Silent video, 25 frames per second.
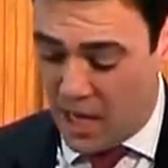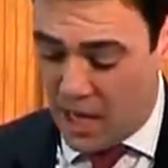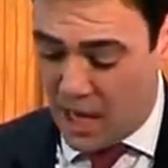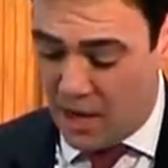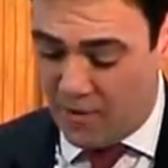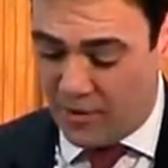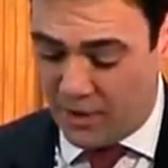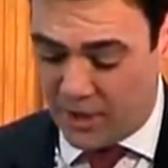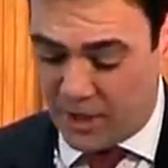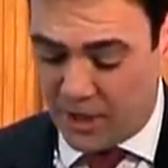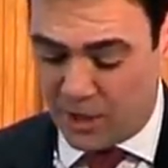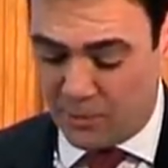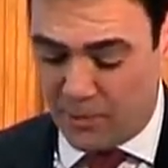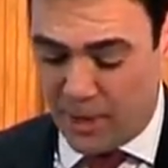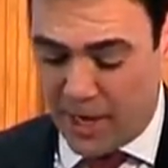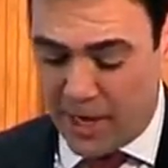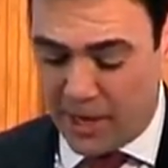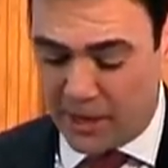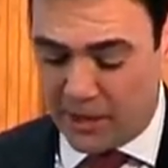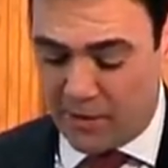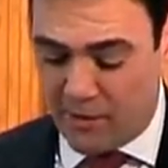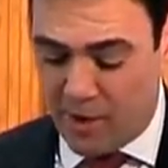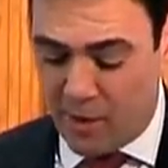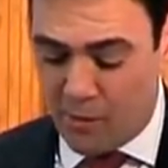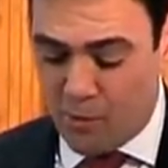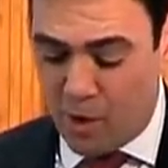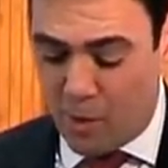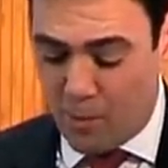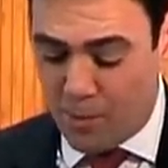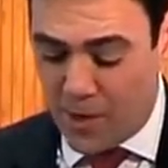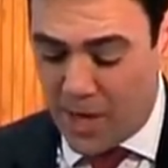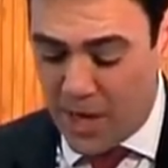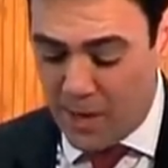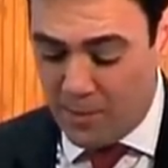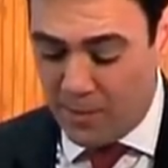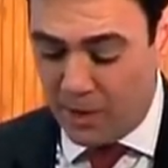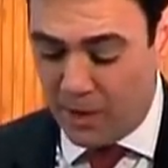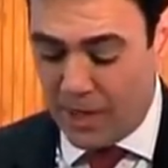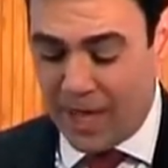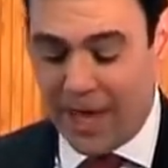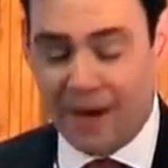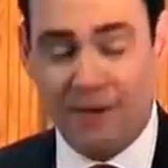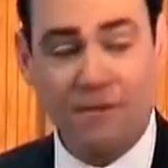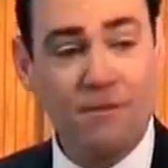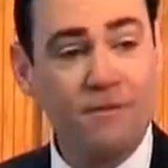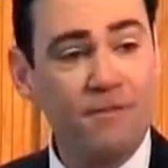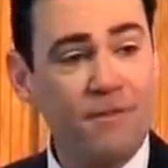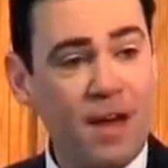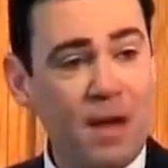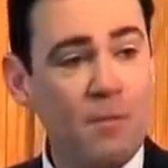if it is based around what people
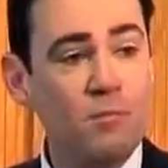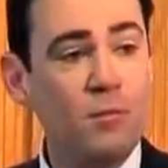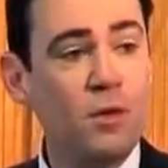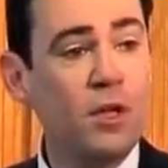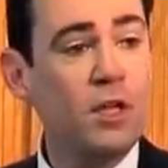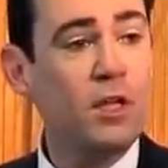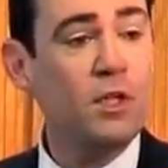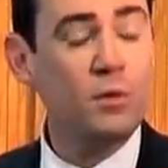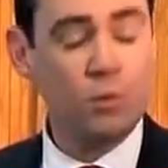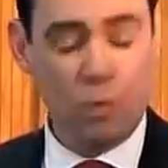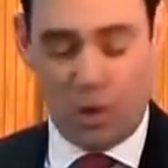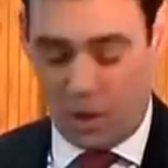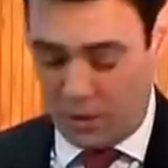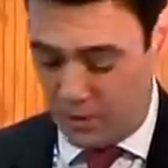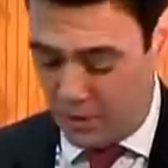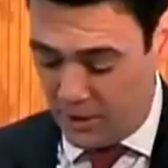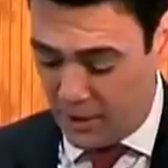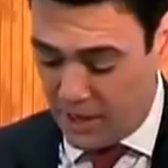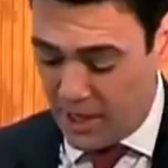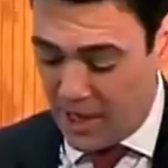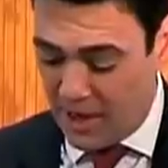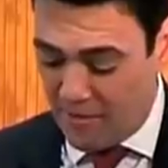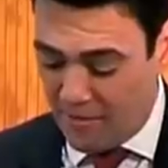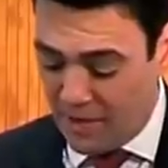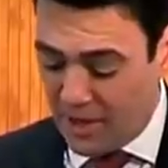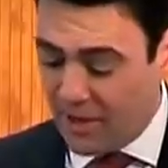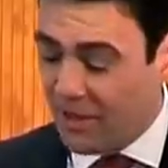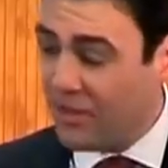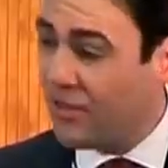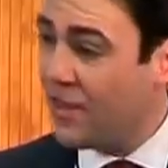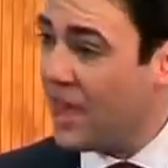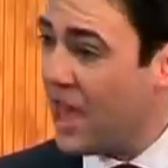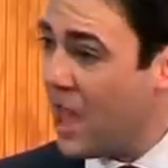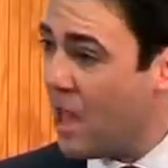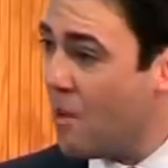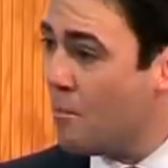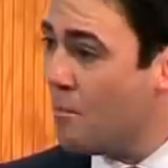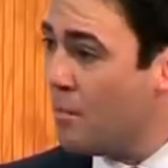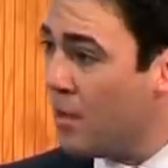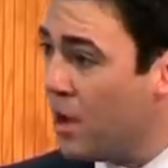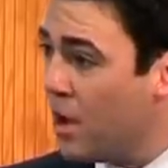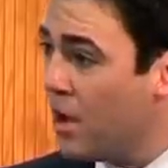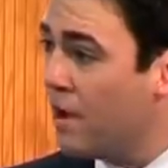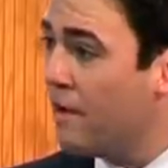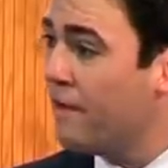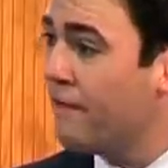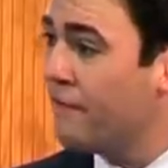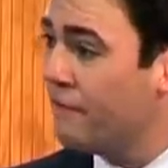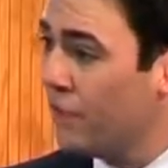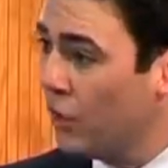and families want, giving them
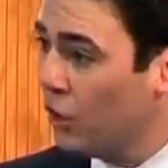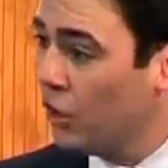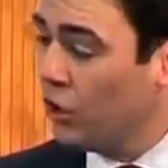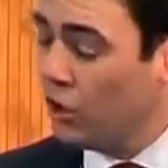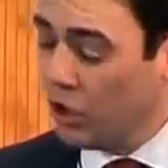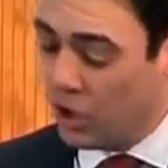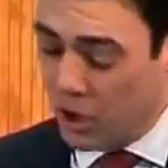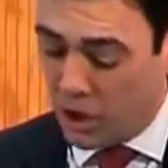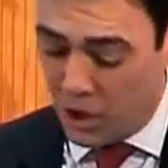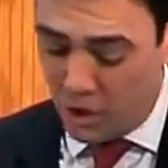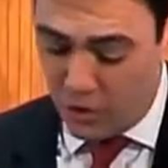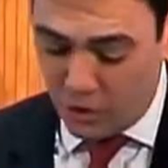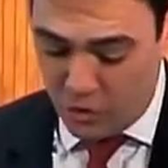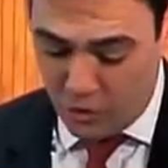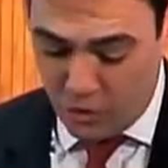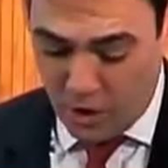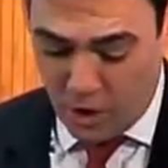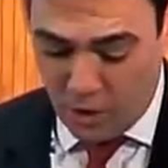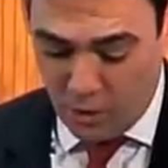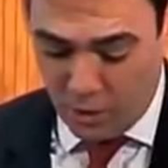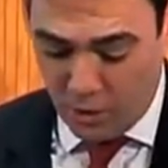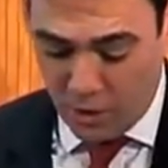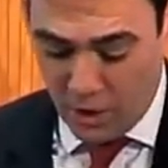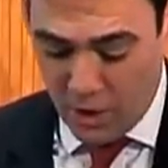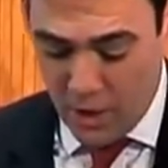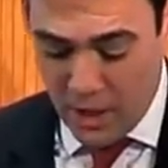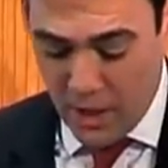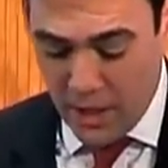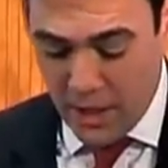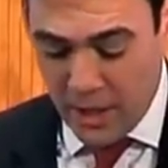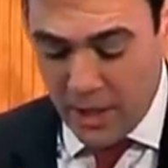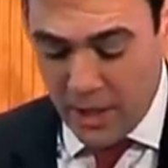full control.